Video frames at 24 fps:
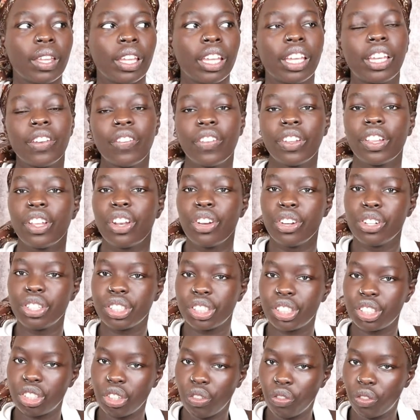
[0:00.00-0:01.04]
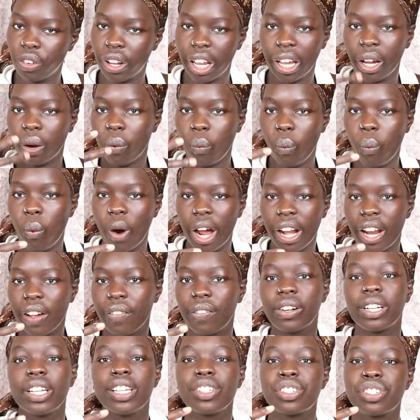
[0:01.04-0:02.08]
giving the nurses of like
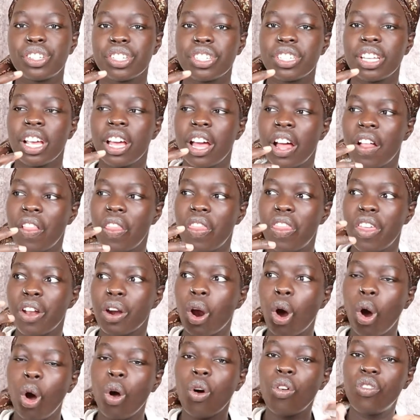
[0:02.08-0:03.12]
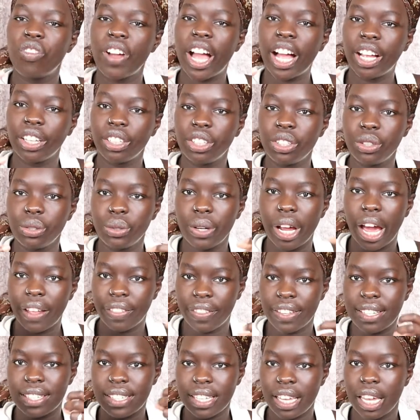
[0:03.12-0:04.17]
whatever, it's just they're all valued at
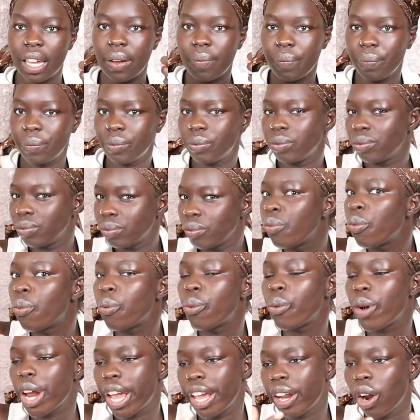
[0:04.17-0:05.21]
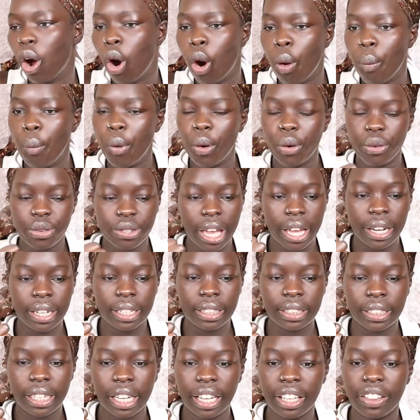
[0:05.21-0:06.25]
the same rate almost, and
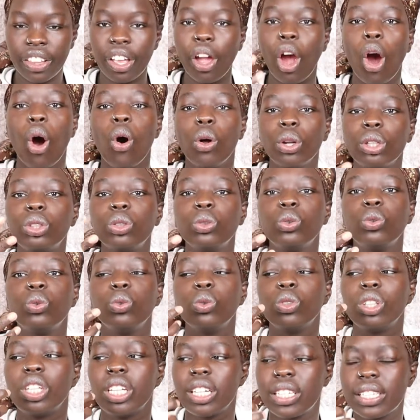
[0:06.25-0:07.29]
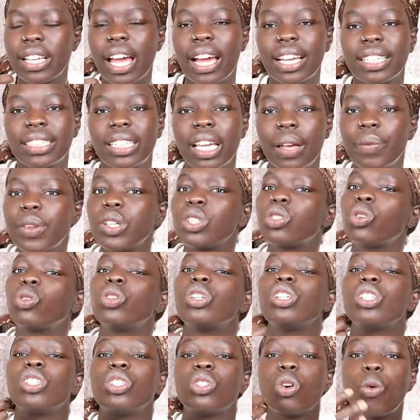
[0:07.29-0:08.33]
it's like they all do the exact same. There's
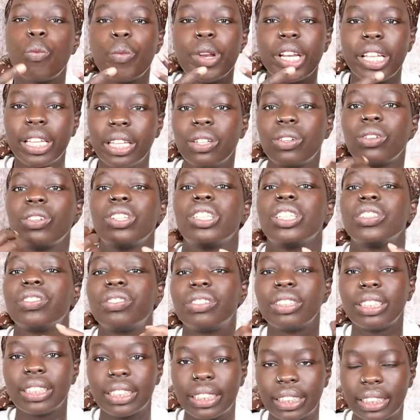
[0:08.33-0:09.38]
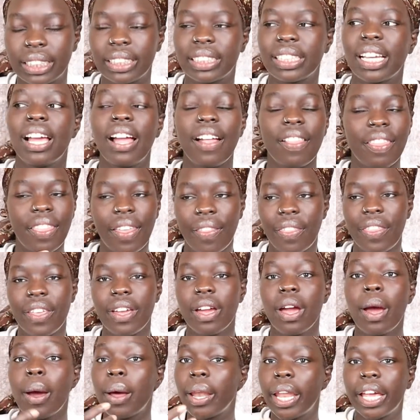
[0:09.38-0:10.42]
only so many little differences
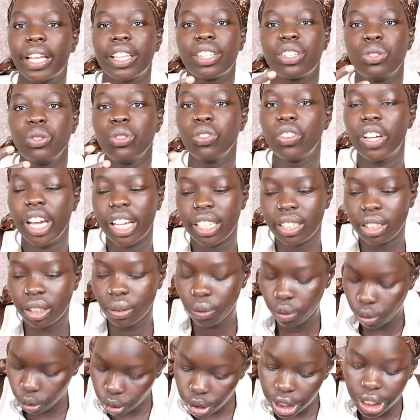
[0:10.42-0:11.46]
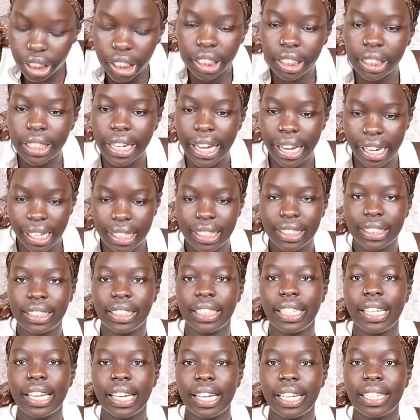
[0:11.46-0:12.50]
that like you get some really good
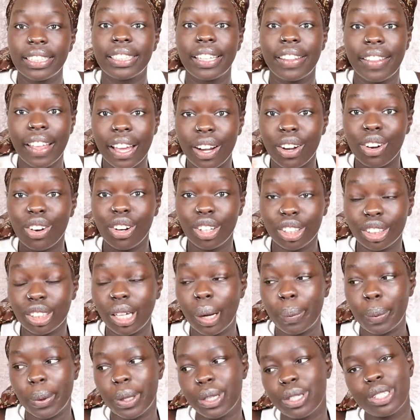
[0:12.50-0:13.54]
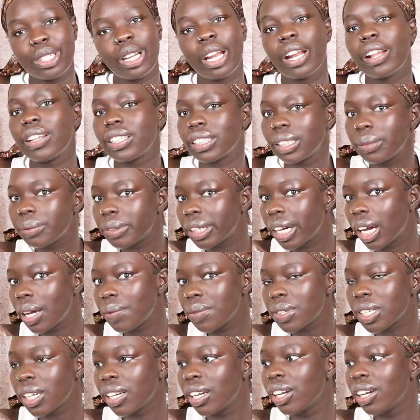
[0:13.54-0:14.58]
HCAs that are on top of their shit, and sometimes